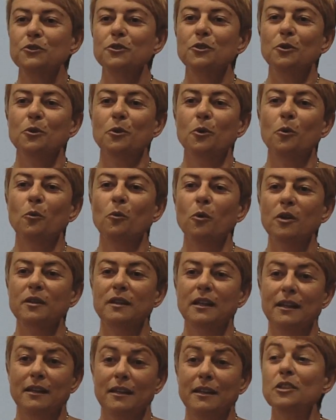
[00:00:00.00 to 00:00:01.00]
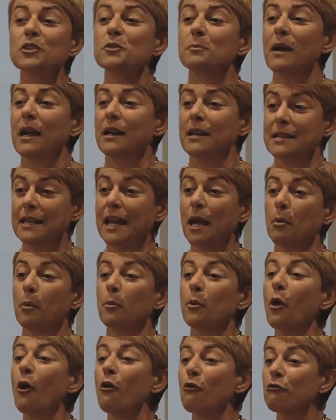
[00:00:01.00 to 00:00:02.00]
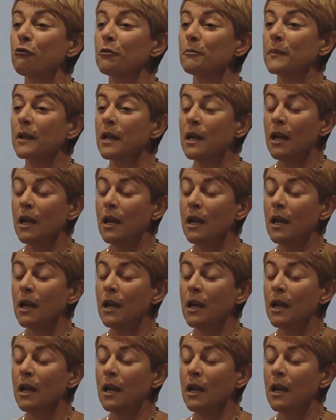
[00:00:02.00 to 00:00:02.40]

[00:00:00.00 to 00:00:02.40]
to what the leader's mind is capable of.